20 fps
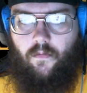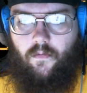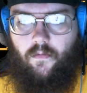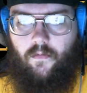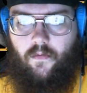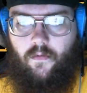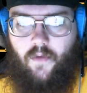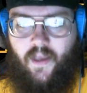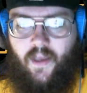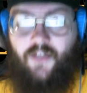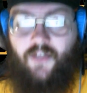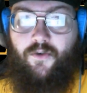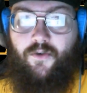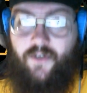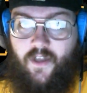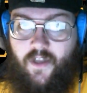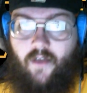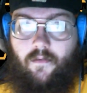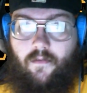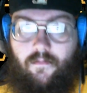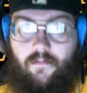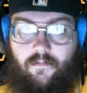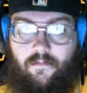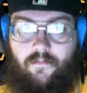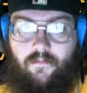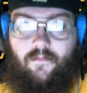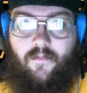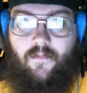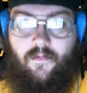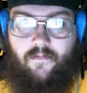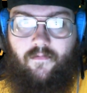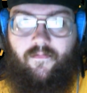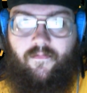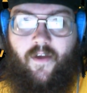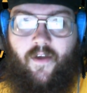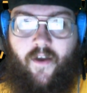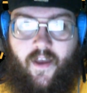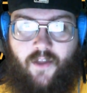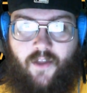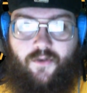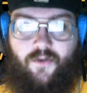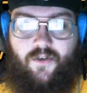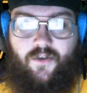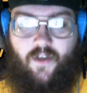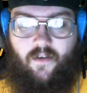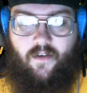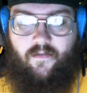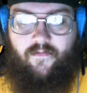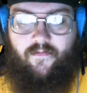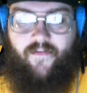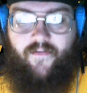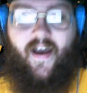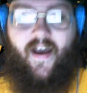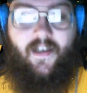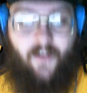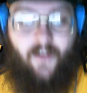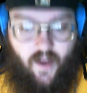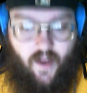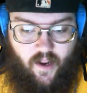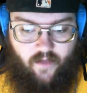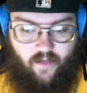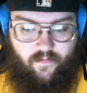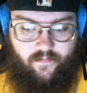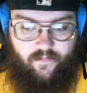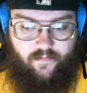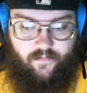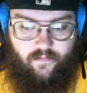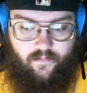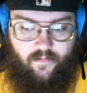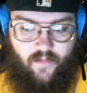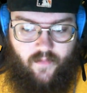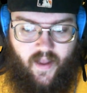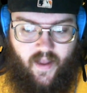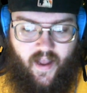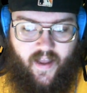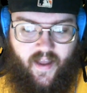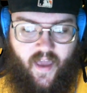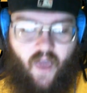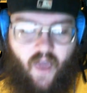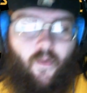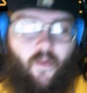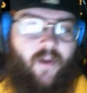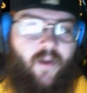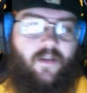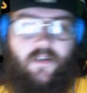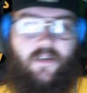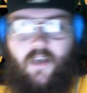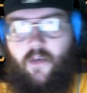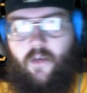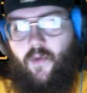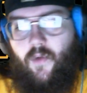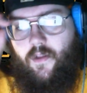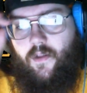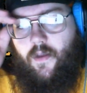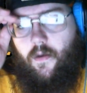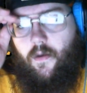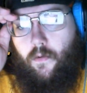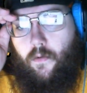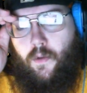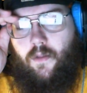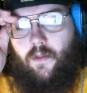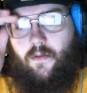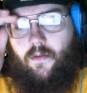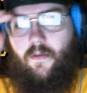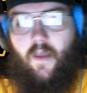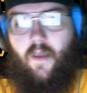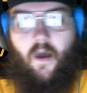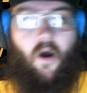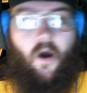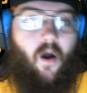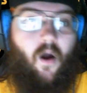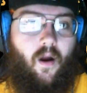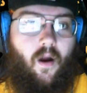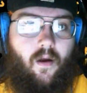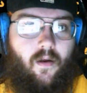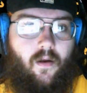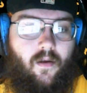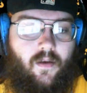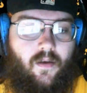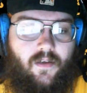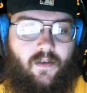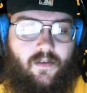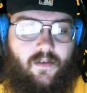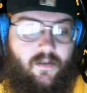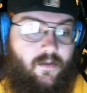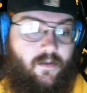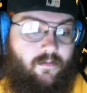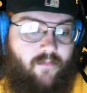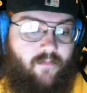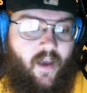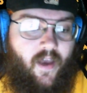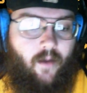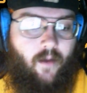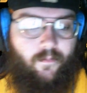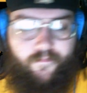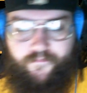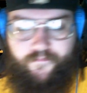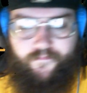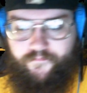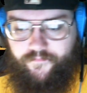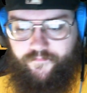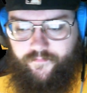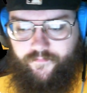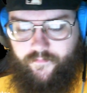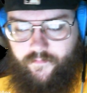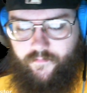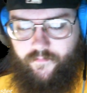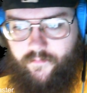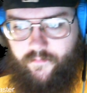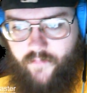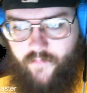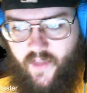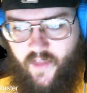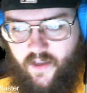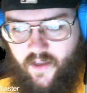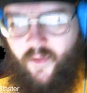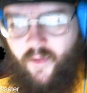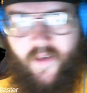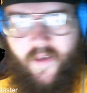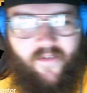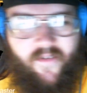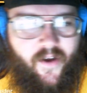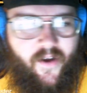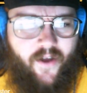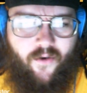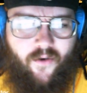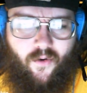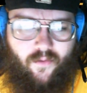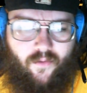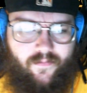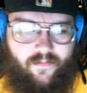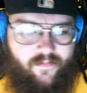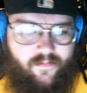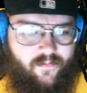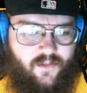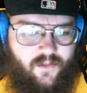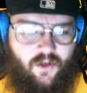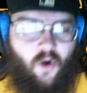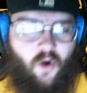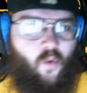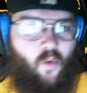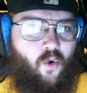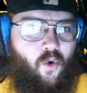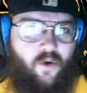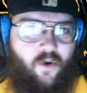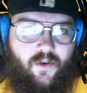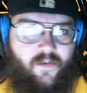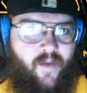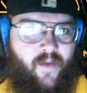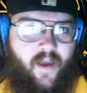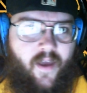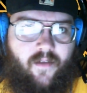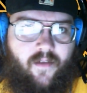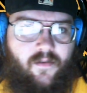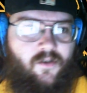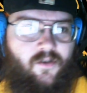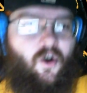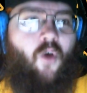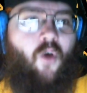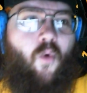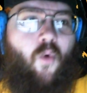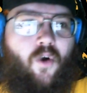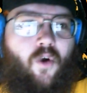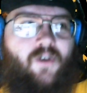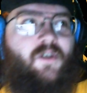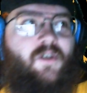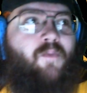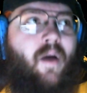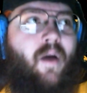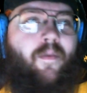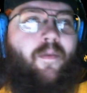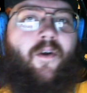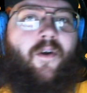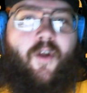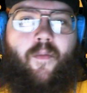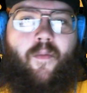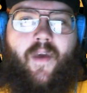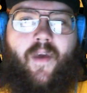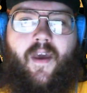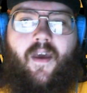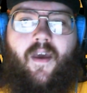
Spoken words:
Interesting, very interesting, fascinating. I can't wait to see what they are because yeah, it's going to be very cool. Star Wars, man. Star Wars is probably going to be